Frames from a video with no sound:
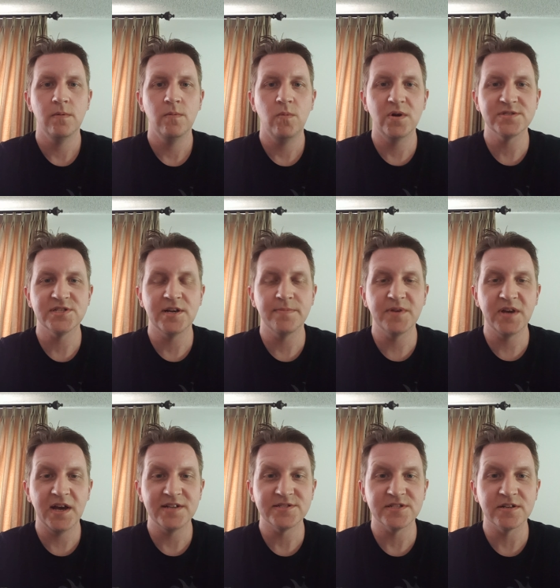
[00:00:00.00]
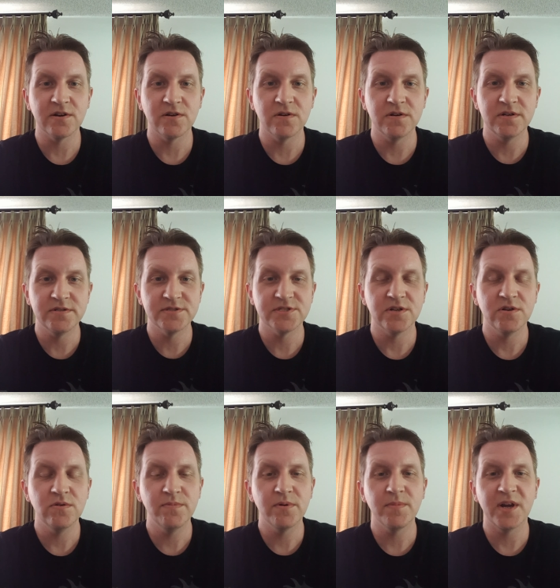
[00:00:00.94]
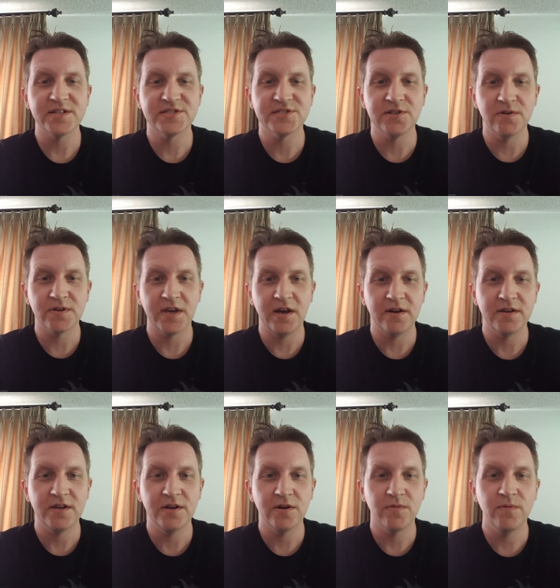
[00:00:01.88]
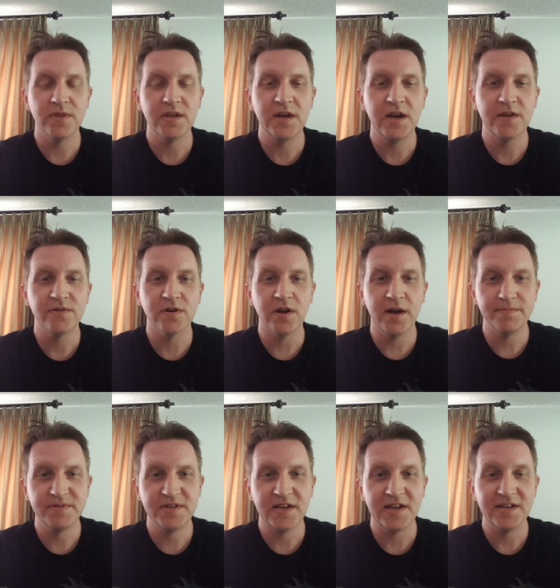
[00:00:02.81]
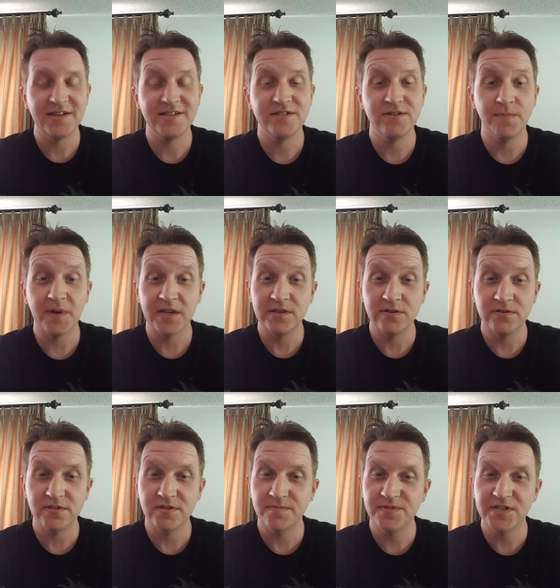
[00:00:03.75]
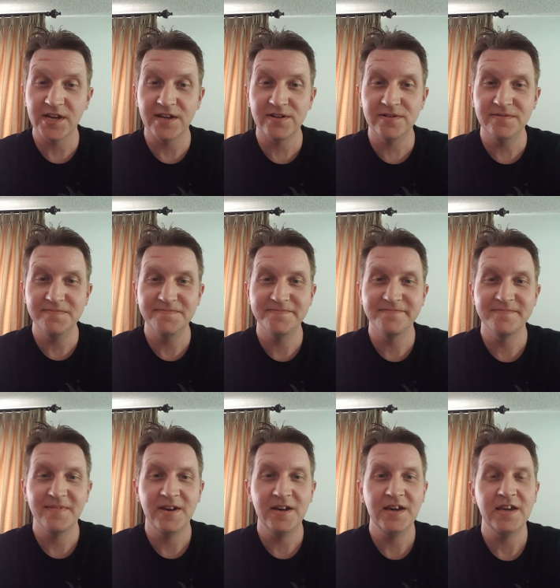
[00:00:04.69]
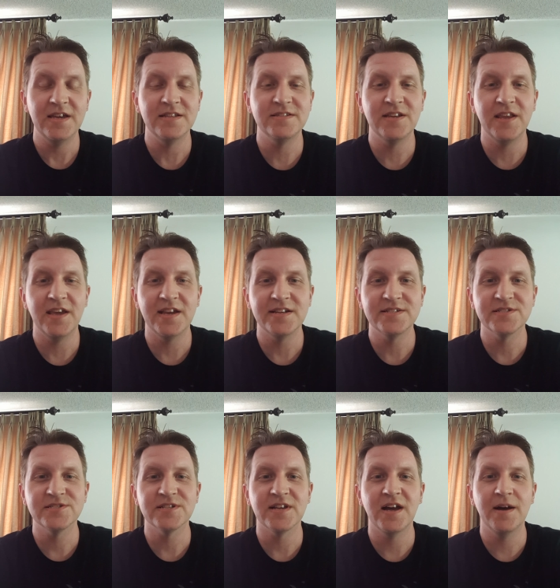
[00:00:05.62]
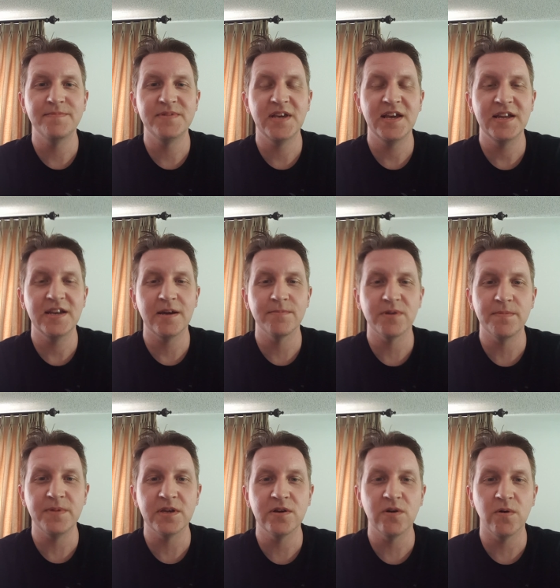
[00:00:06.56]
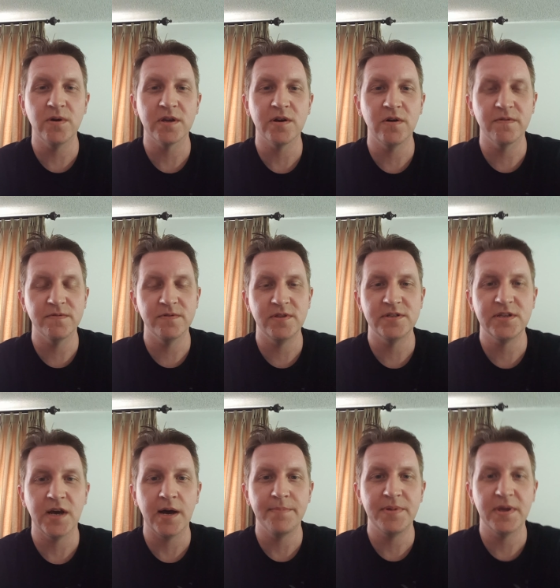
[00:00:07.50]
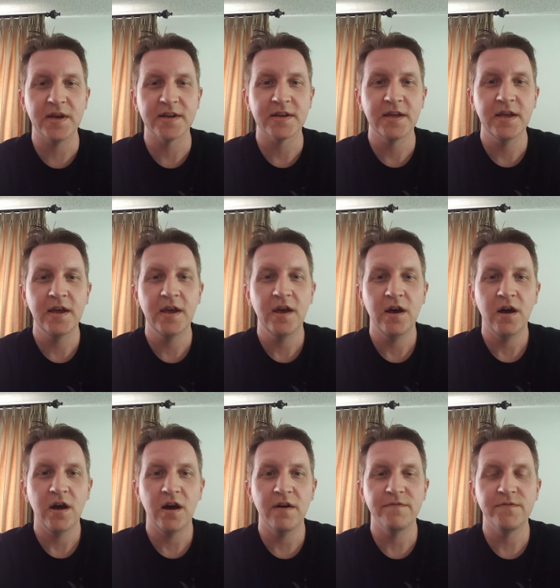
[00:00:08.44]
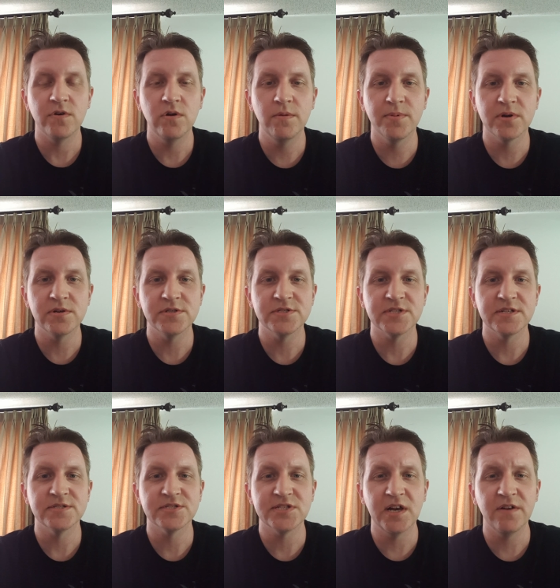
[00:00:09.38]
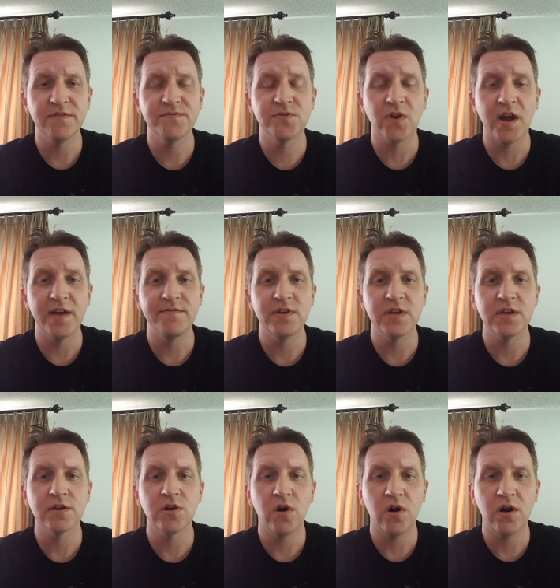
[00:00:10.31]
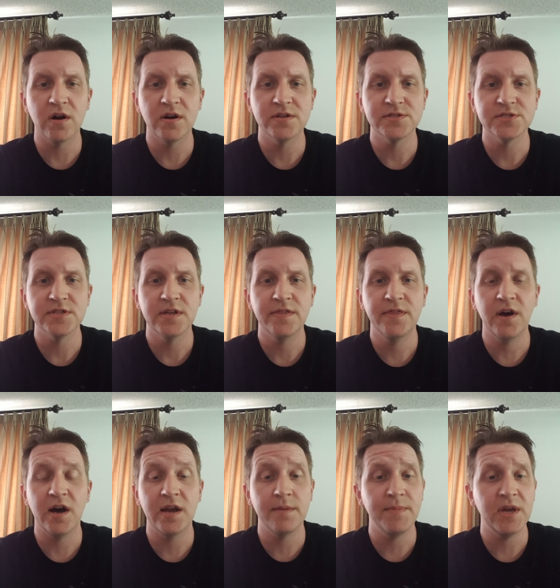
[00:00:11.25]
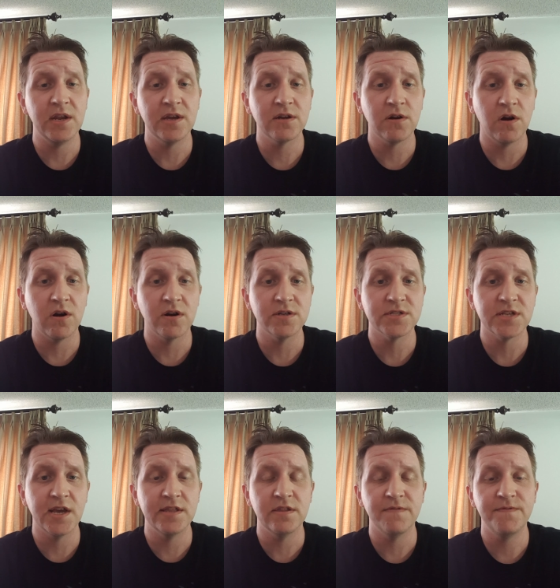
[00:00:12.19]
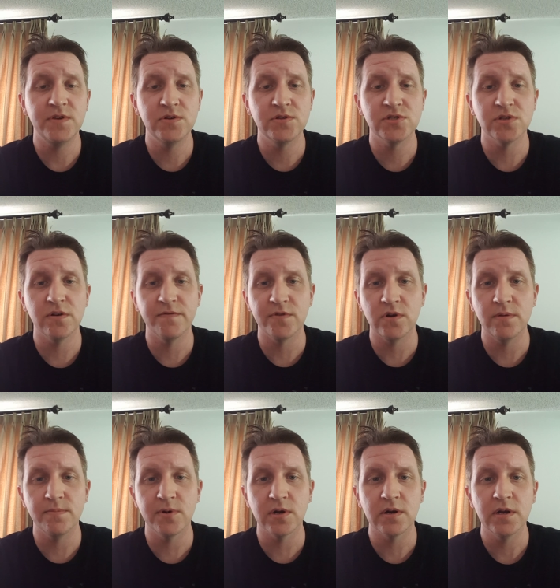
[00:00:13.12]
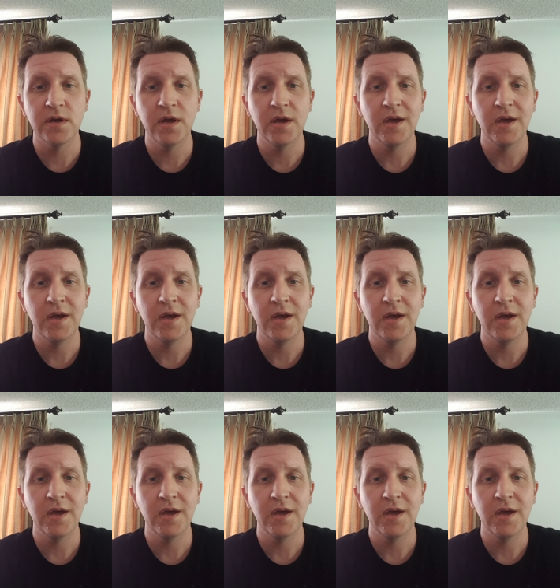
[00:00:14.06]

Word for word: What's up, guys and girls? Uber Mike SoCal here with another update to my YouTube channel. In today's update, I'm going to be going over the topic of Uber's self driving cars, the automated cars, and the future of Uber.